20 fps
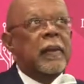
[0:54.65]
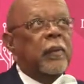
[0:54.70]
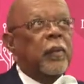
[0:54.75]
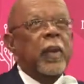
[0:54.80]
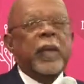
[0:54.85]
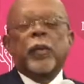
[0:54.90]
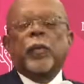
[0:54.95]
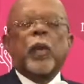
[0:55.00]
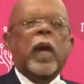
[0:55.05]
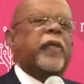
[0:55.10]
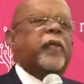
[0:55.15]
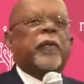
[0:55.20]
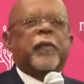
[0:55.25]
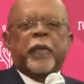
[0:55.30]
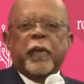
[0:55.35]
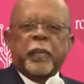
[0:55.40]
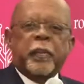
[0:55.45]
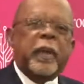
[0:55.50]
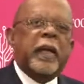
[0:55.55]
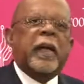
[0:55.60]
when
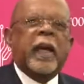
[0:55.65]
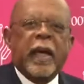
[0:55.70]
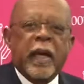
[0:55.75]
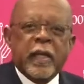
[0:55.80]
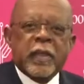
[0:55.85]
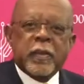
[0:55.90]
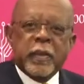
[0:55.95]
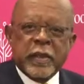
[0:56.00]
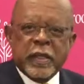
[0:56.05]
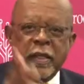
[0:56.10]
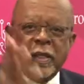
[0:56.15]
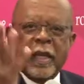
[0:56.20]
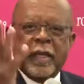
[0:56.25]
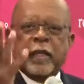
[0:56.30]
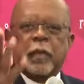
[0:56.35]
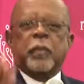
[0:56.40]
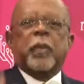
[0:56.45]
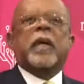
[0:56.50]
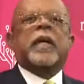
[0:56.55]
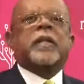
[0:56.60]
Rutherford B. Hayes was
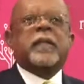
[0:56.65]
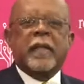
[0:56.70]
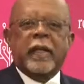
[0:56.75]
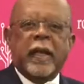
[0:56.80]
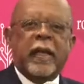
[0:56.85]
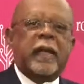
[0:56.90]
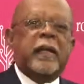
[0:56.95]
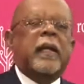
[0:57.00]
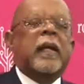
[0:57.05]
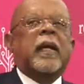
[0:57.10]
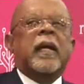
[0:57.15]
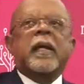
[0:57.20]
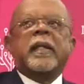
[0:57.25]
elected president,